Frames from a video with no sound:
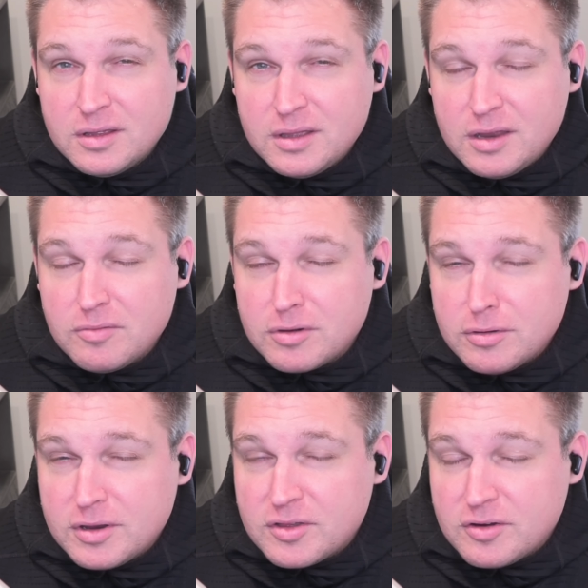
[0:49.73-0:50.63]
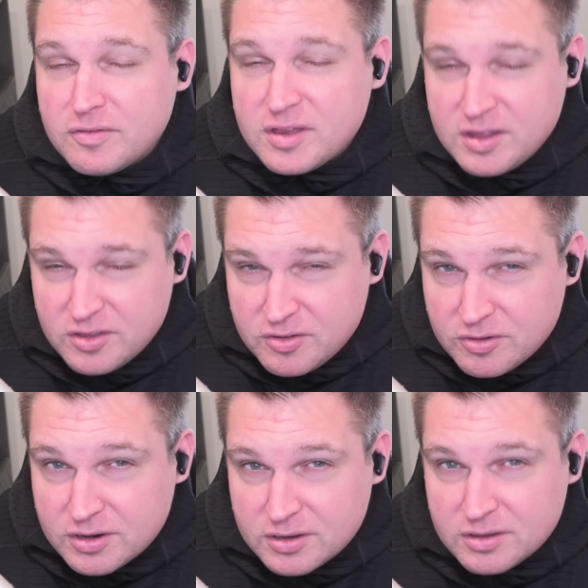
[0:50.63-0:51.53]
in recruiting service
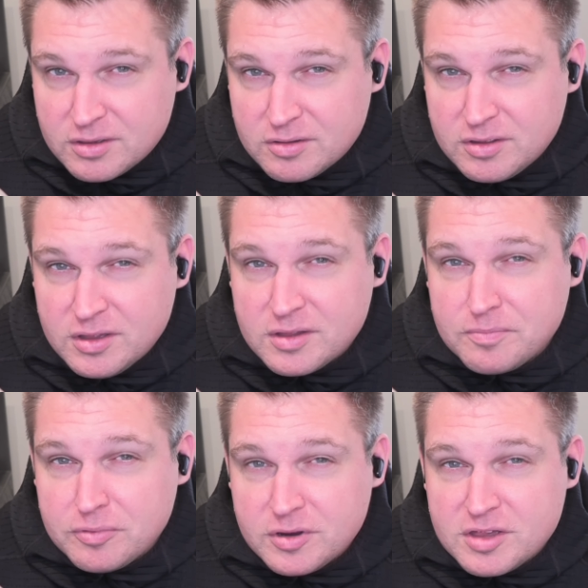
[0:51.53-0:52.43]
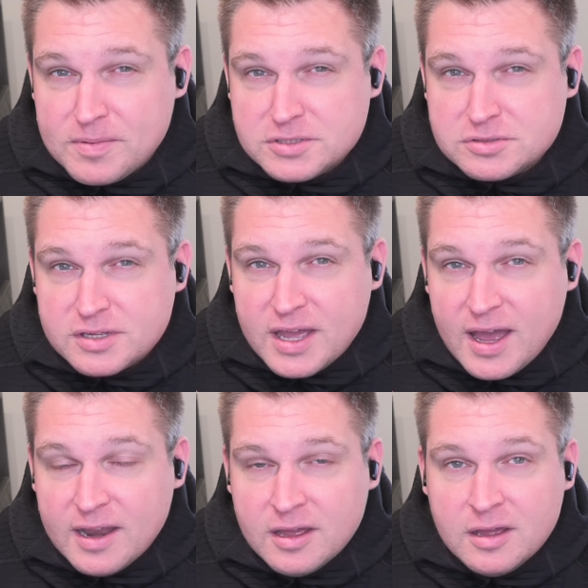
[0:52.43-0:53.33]
history. So he's a pretty special
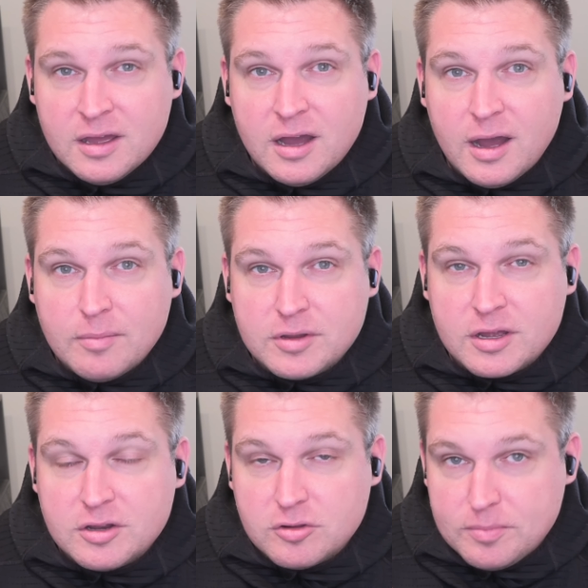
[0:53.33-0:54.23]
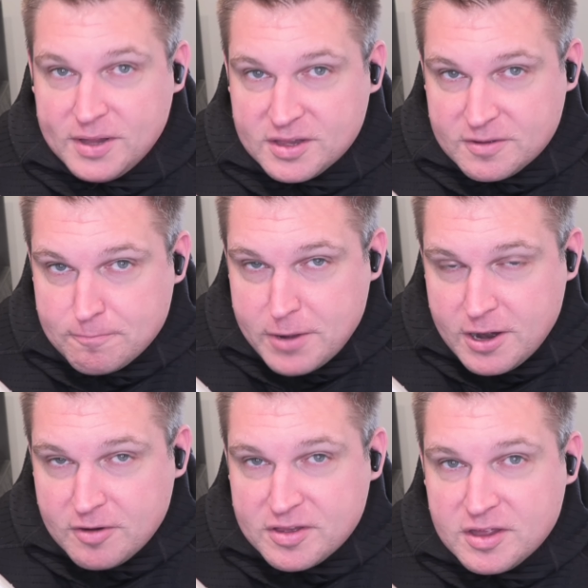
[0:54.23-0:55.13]
cat. I'm um, going to do a little basic
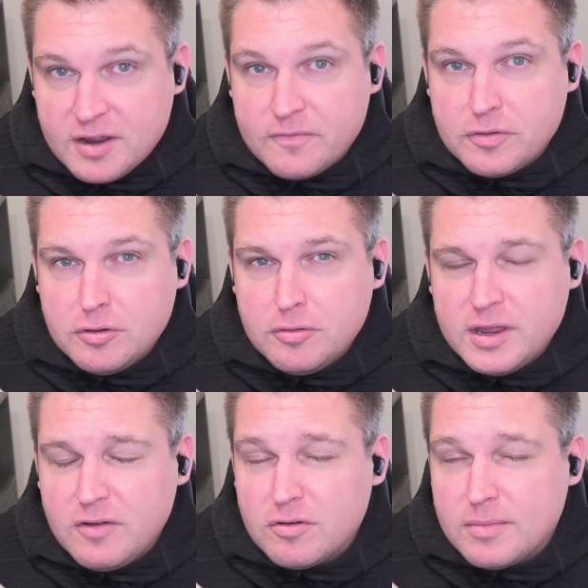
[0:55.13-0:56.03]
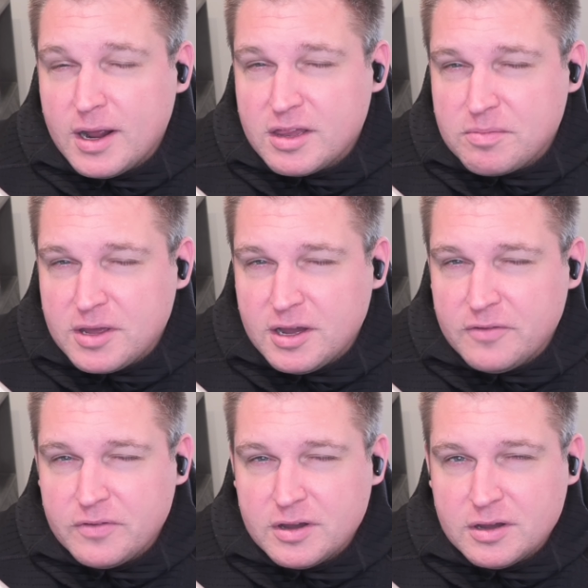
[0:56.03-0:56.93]
comparison of who he reminds me
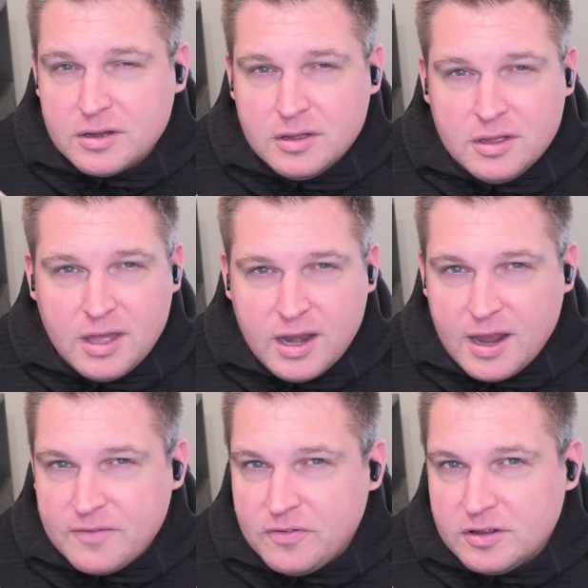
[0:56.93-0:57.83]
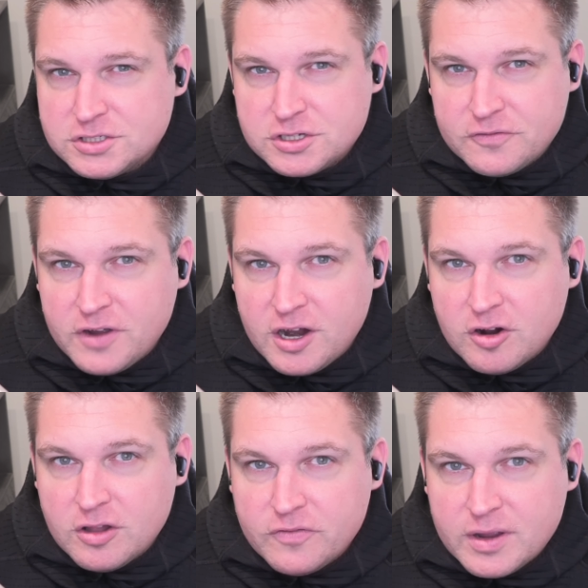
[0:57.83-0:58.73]
of, uh, an N F L surefire
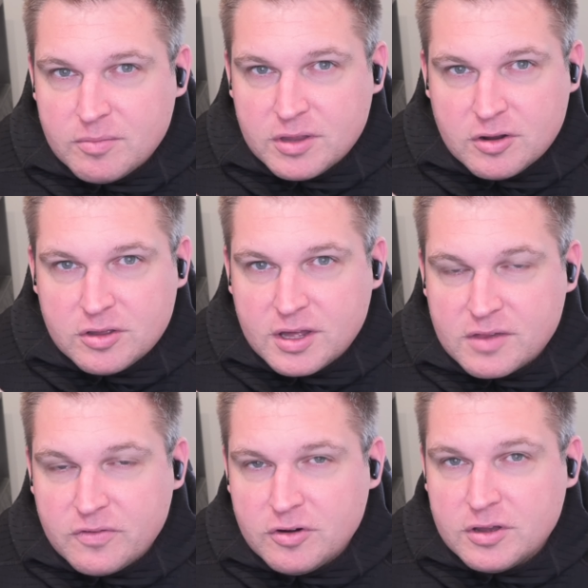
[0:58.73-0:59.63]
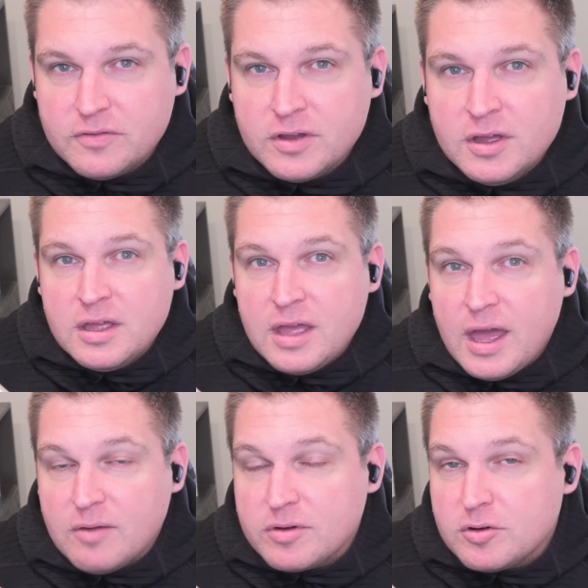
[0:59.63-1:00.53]
Hall of Famer that all you guys have heard of.
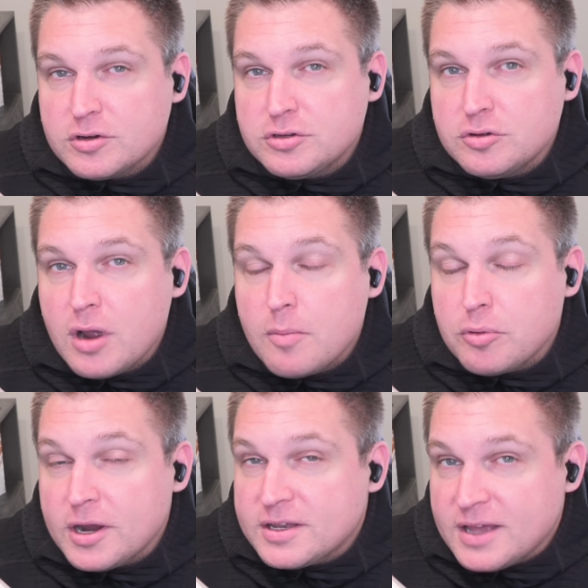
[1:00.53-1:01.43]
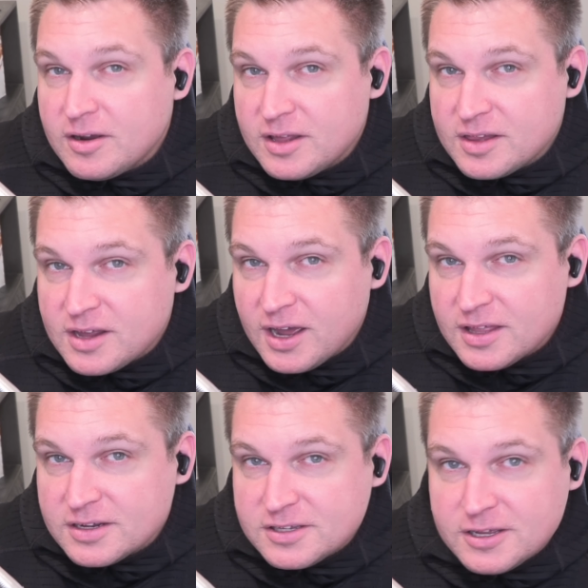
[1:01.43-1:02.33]
And we're going to break down his
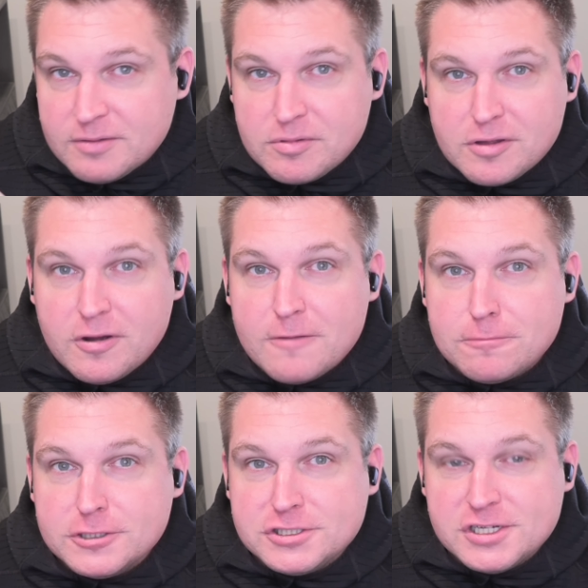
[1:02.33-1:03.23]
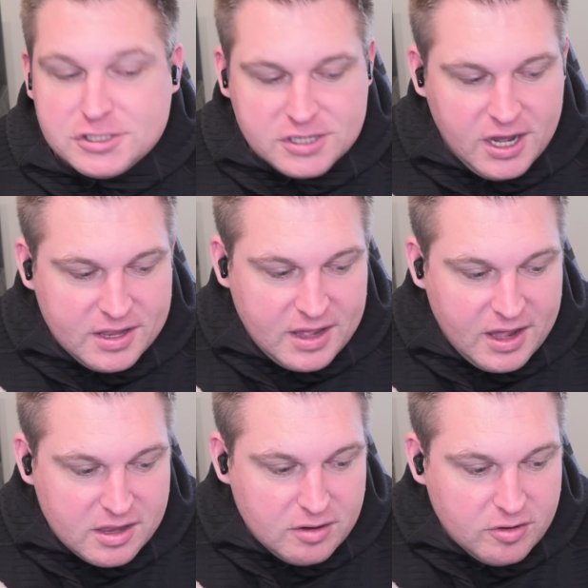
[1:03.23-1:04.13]
highlight tape. So I appreciate you guys
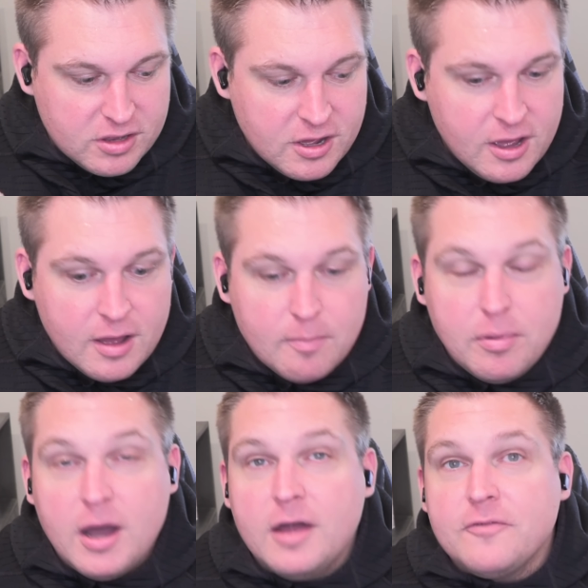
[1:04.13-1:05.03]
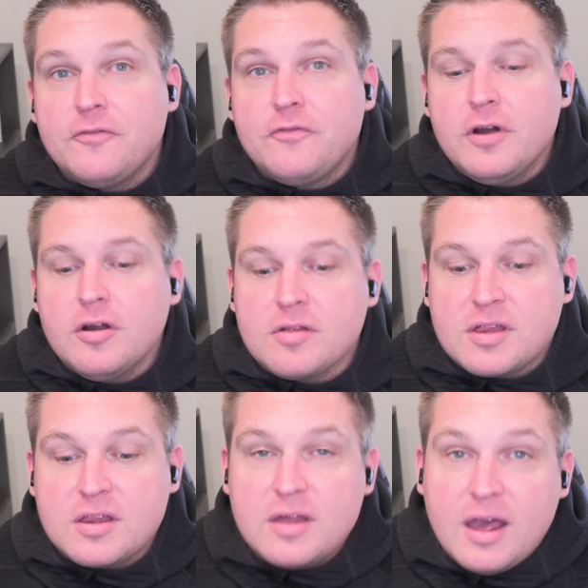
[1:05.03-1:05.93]
as always. But
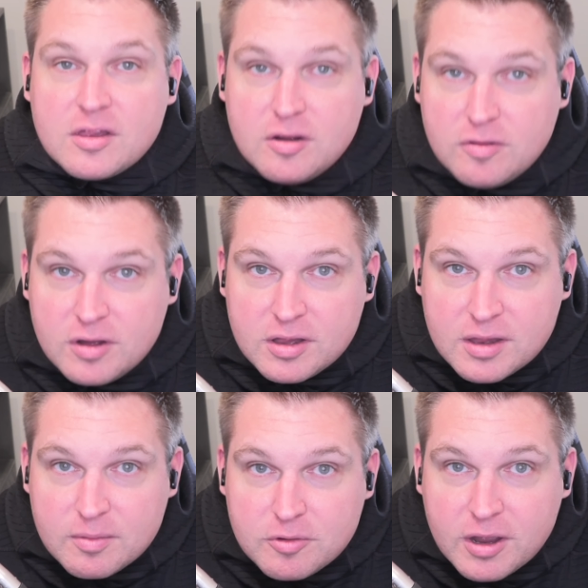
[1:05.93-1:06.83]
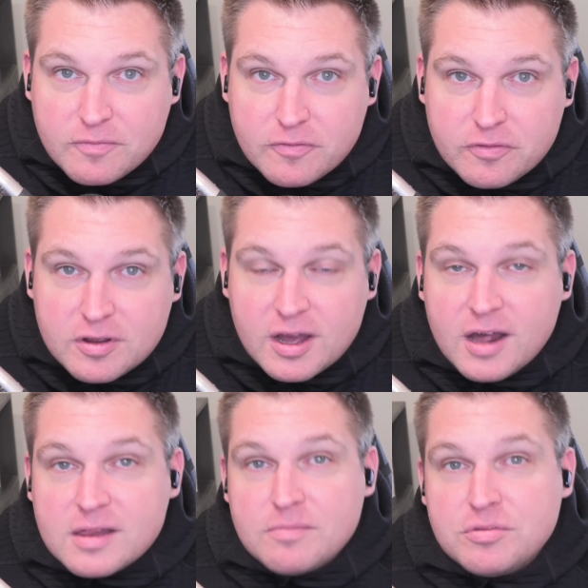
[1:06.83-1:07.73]
first, as always, I'm grateful for you
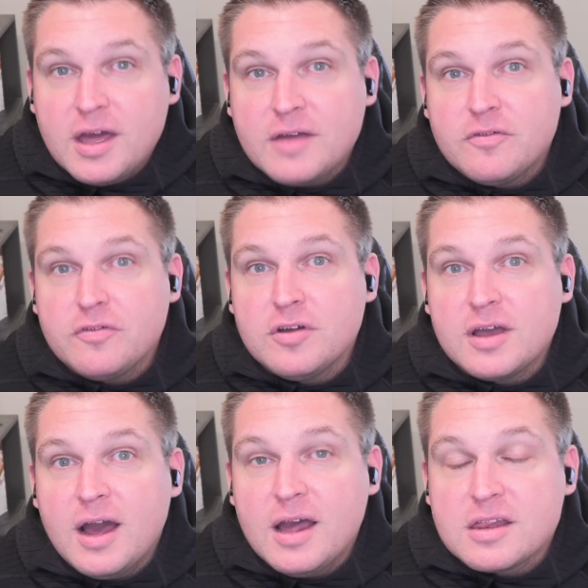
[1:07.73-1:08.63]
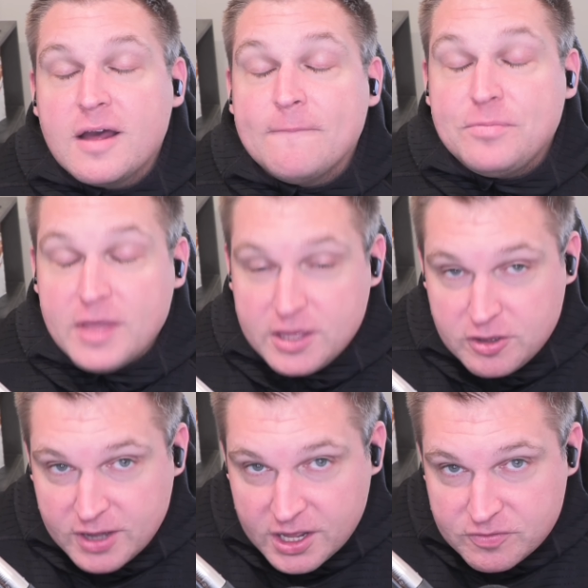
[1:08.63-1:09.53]
guys. I'm thankful for you guys. Thank
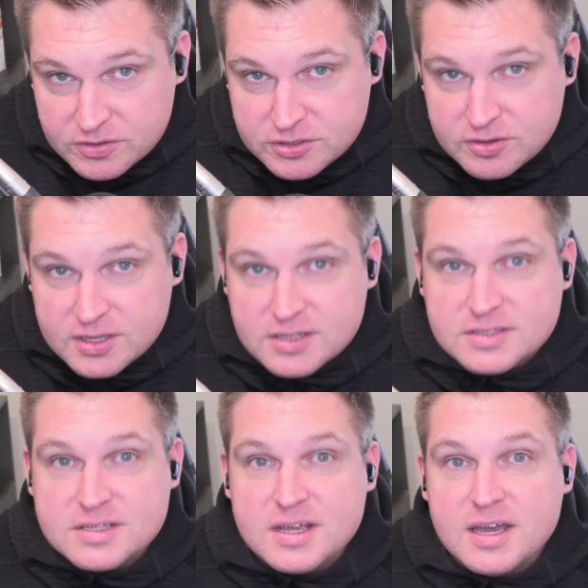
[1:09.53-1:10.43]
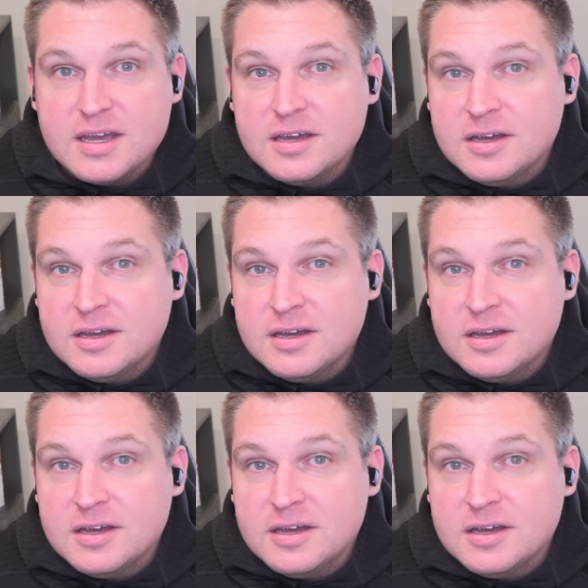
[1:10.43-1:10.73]
you guys for tuning in today.